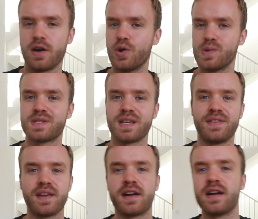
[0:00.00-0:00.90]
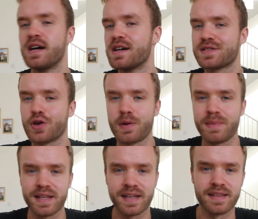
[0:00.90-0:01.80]
oats in there, soy
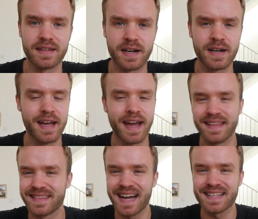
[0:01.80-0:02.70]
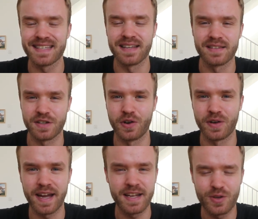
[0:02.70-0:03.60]
milk in there, and that's it.
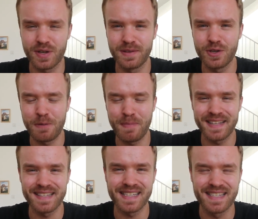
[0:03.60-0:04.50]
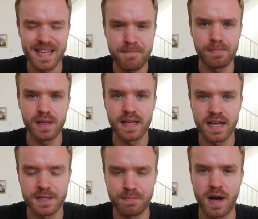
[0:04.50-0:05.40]
Okay, you can make this as simple
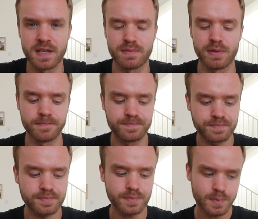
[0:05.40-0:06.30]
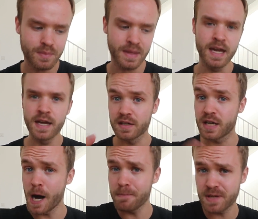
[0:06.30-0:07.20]
as possible. The
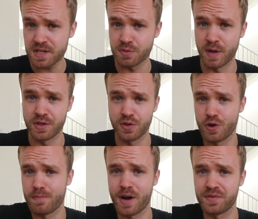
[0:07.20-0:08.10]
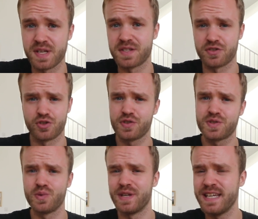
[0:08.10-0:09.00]
complex way to go about this is just
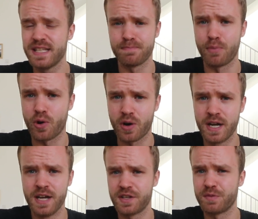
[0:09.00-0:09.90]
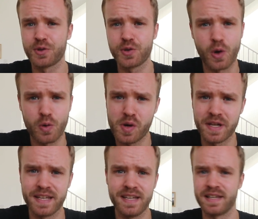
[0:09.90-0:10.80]
to eat more than what you're already
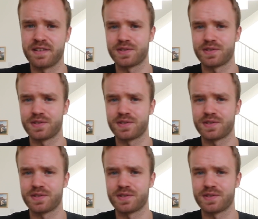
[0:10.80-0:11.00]
eating.